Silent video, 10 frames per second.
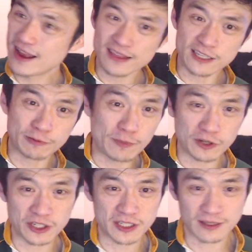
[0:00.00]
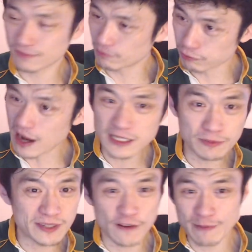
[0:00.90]
The Springboks just runs
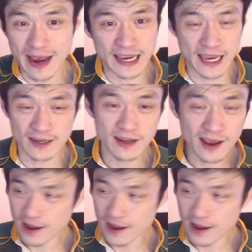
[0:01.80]
himself back in,